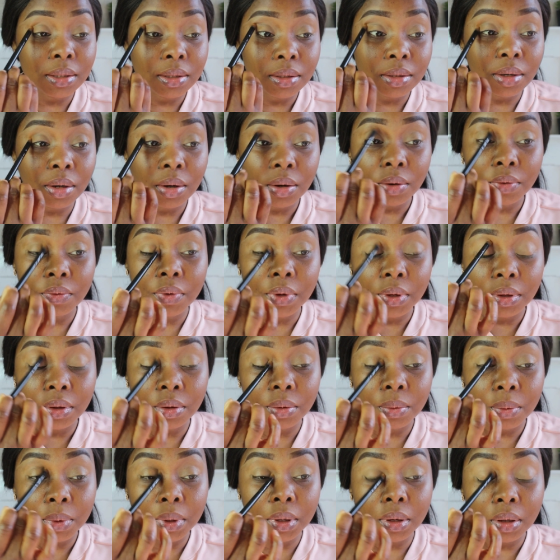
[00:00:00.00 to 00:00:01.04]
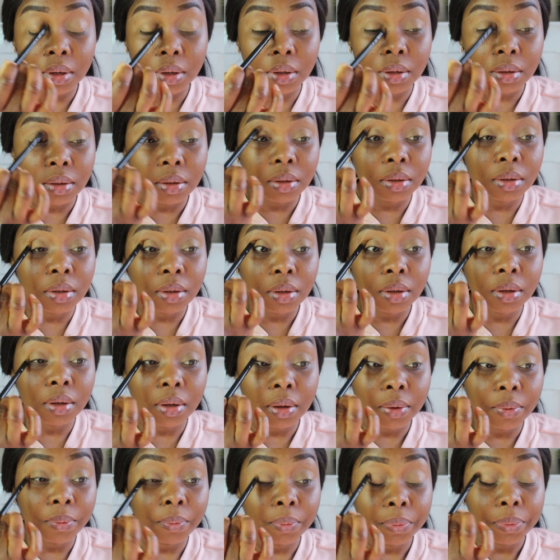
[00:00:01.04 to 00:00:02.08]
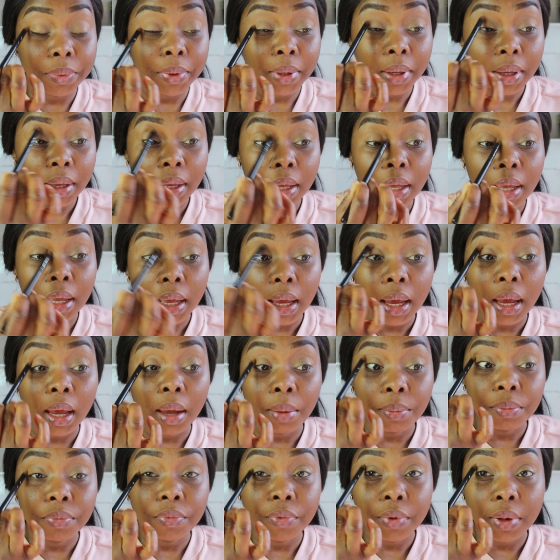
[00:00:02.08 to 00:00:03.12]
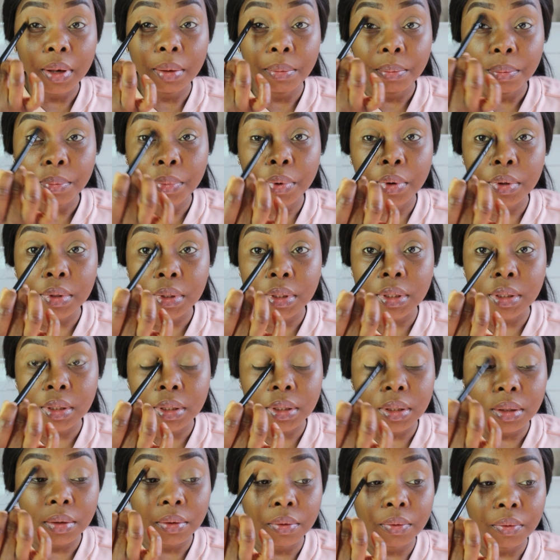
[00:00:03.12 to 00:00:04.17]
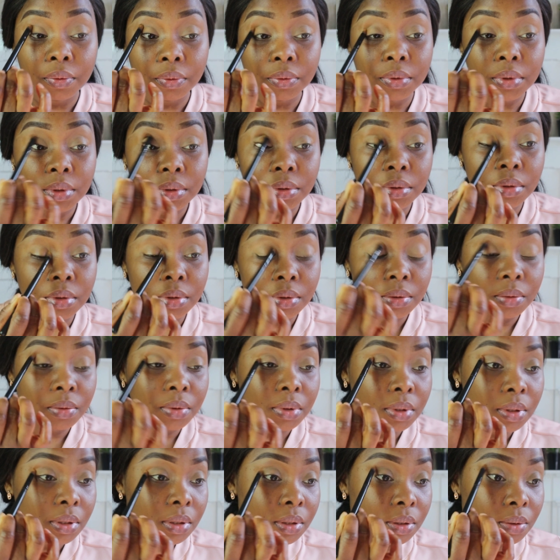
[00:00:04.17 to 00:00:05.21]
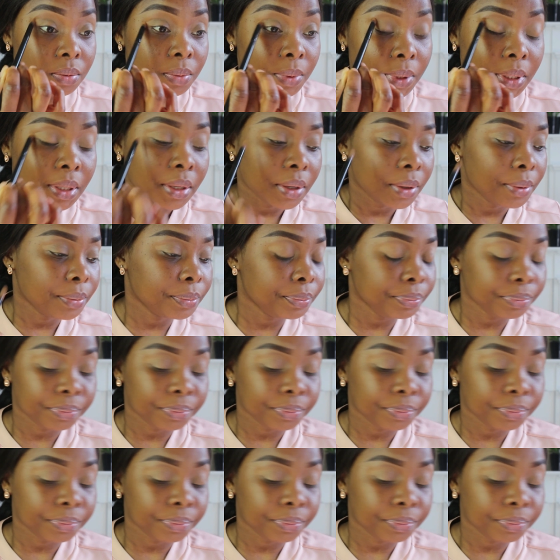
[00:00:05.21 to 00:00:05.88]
the start of a new week and I'm feeling positive to this week.